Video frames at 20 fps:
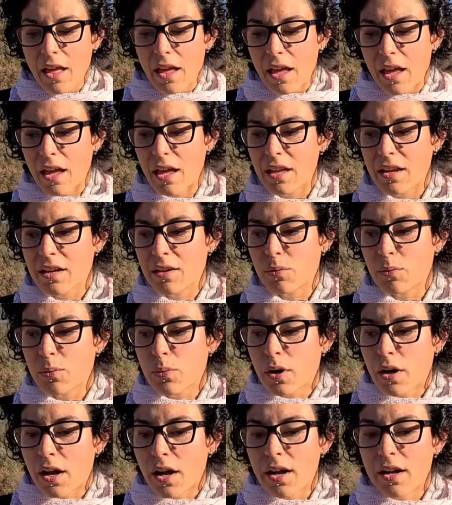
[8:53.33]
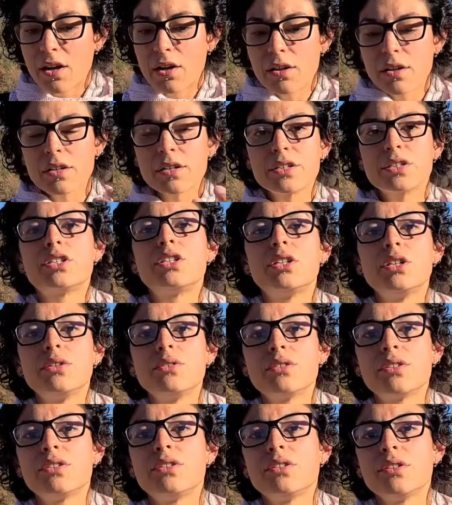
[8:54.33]
And what I urge
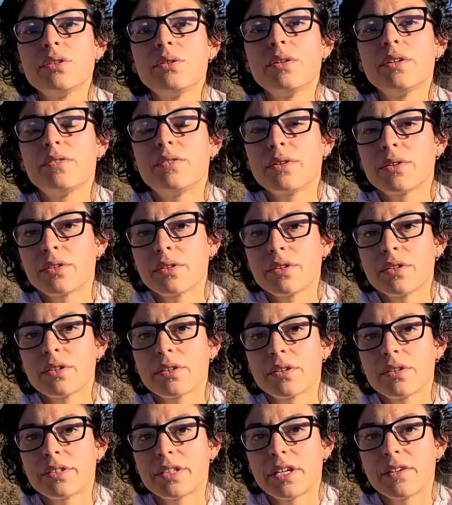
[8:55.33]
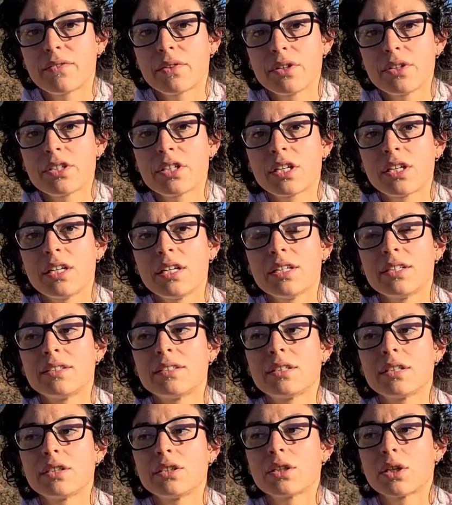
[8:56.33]
you to do if you're neurodivergent
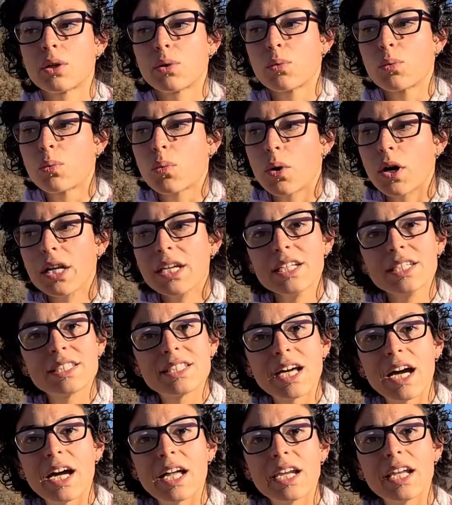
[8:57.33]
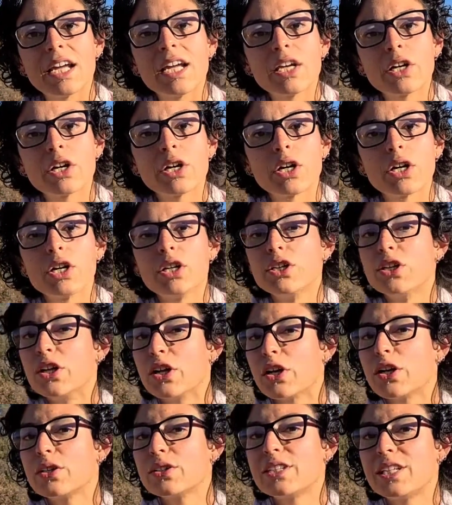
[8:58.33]
is, what is that inner
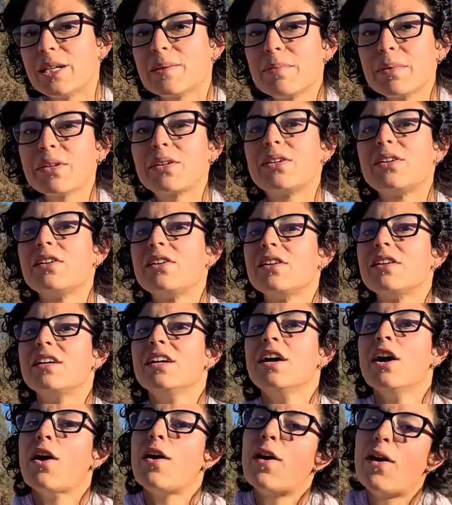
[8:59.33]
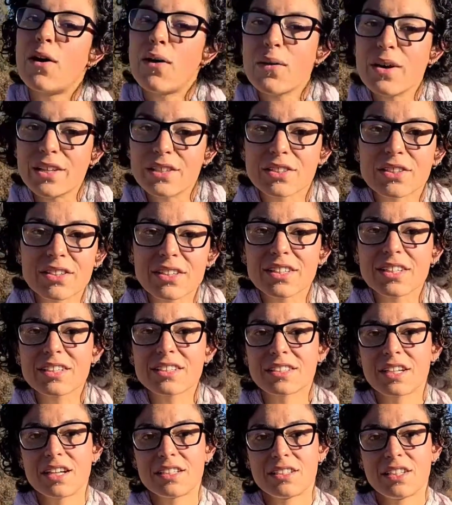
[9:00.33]
neurotypical always
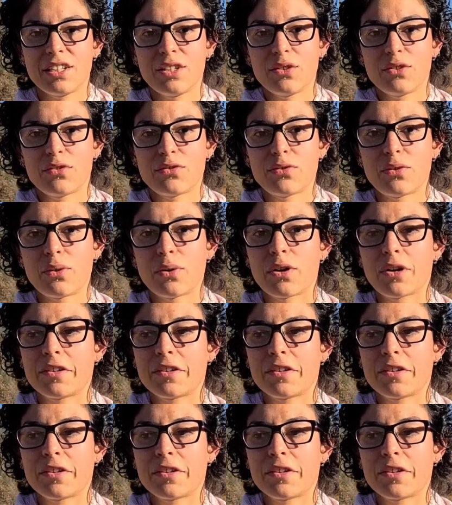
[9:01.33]
criticizing you for